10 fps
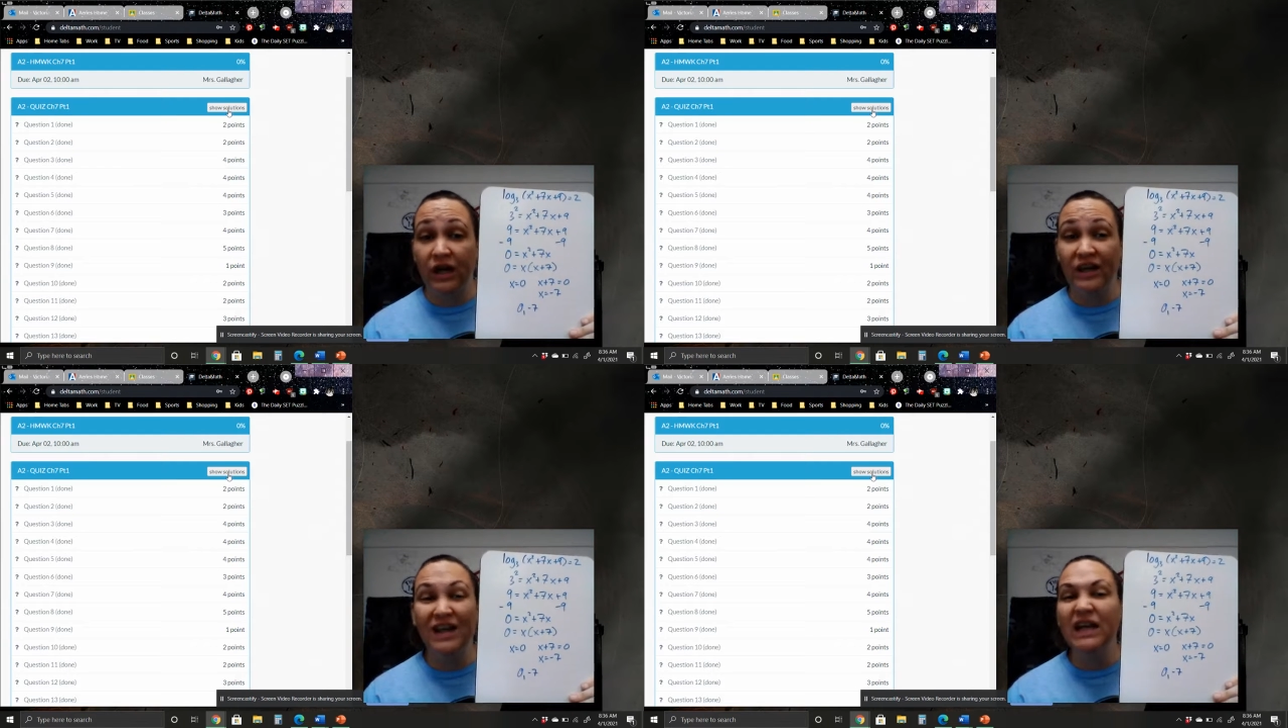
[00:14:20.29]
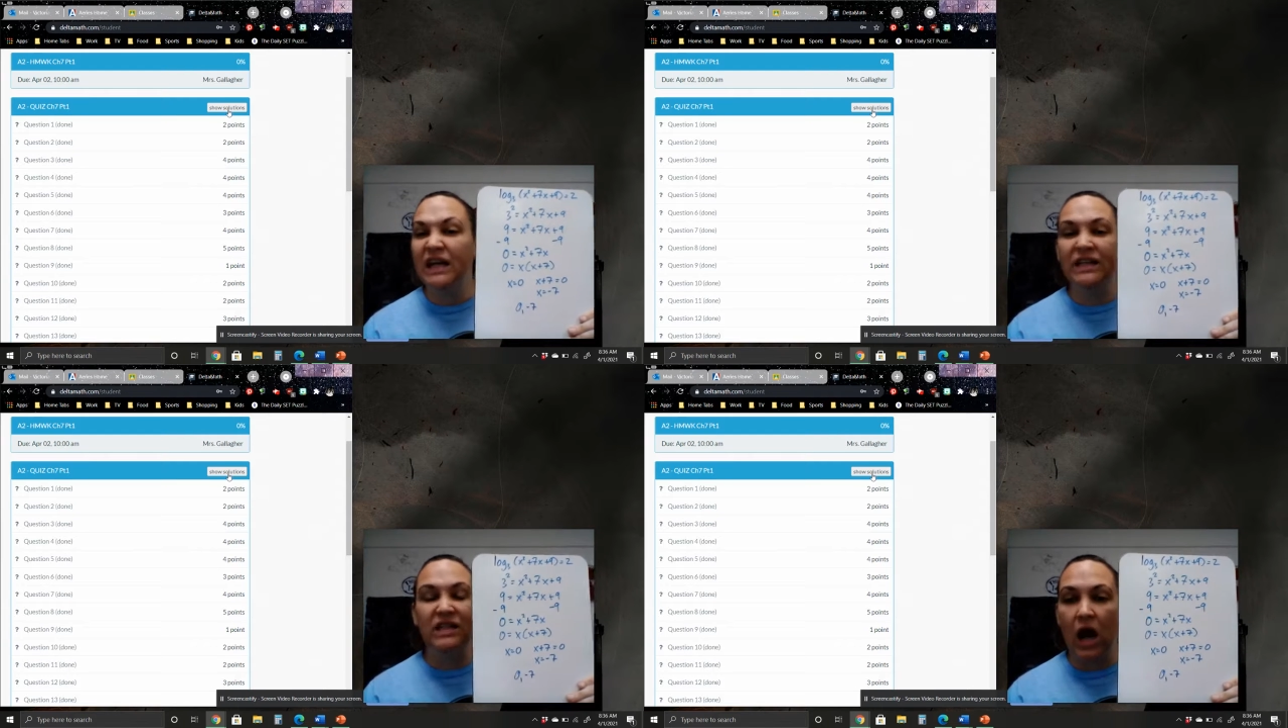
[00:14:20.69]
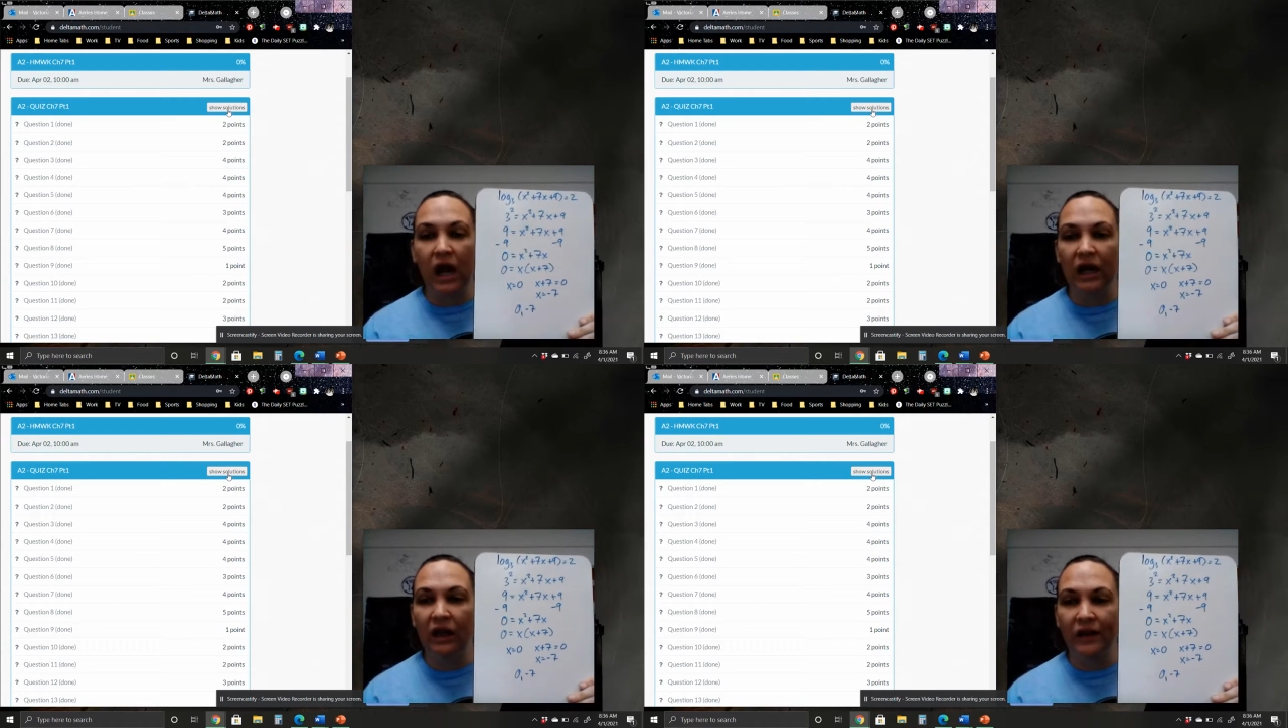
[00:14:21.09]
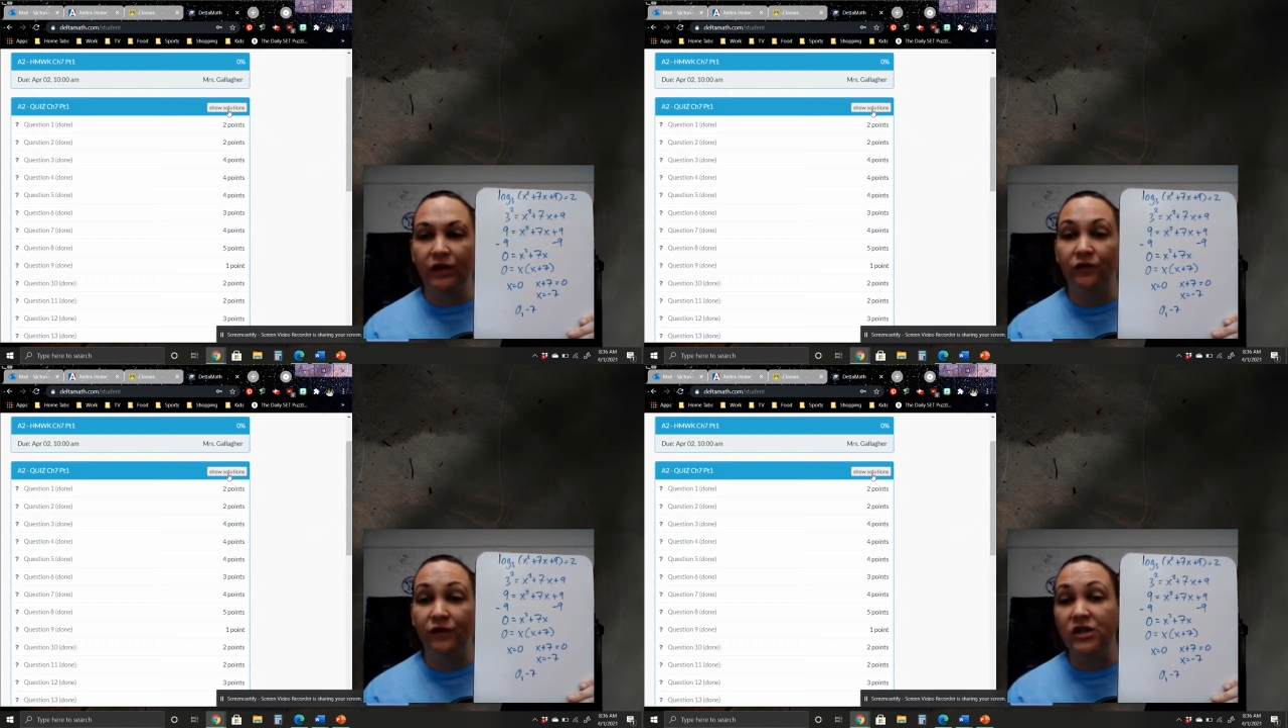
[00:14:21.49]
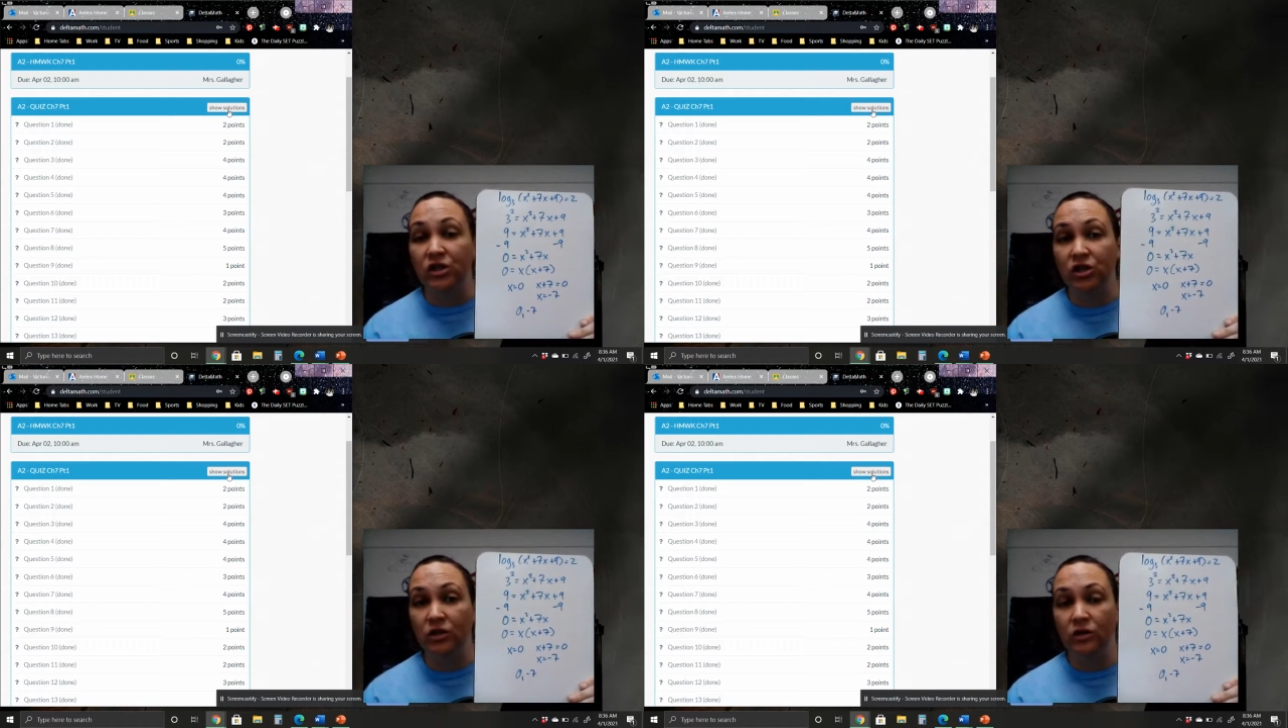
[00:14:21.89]
it's not going to let you finish
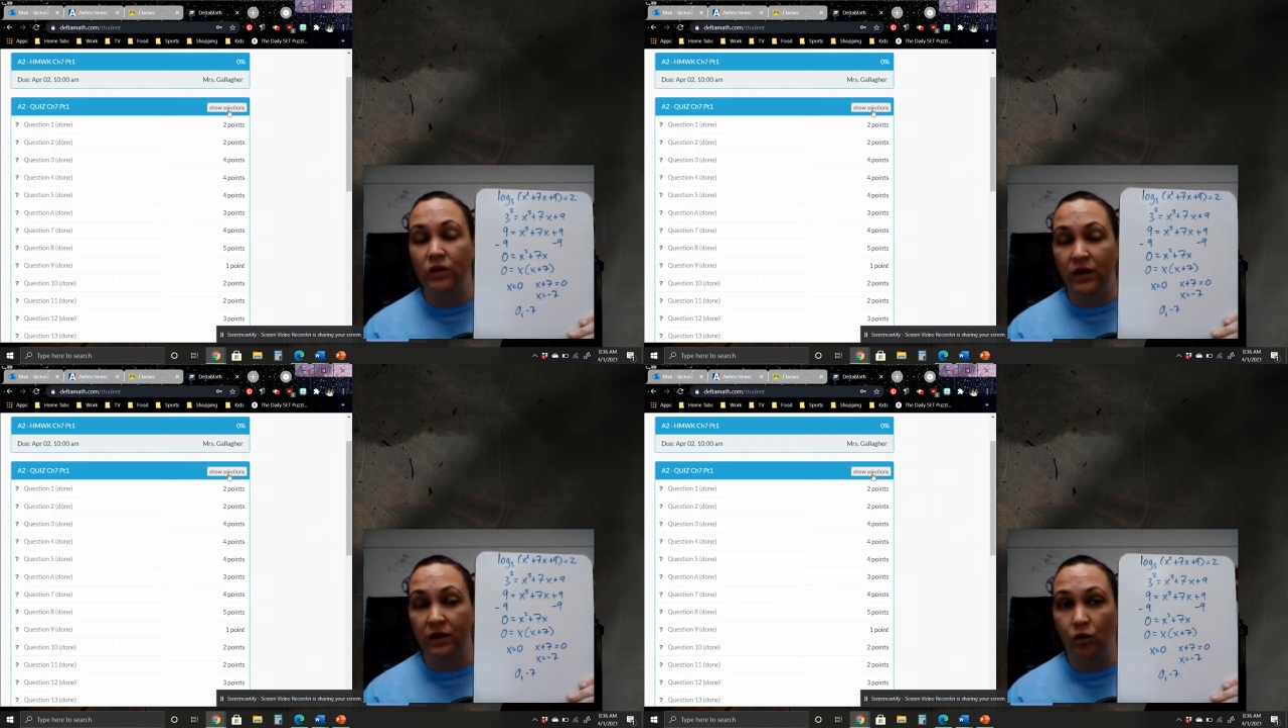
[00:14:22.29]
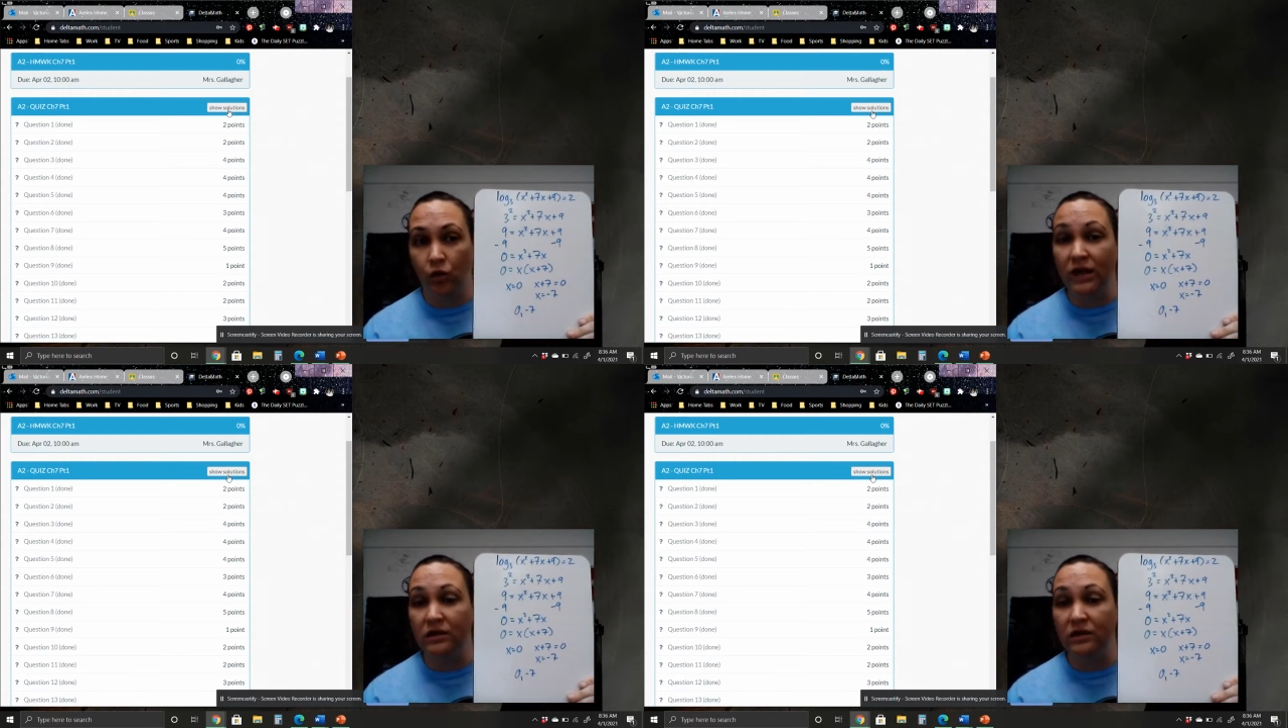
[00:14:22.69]
the quiz.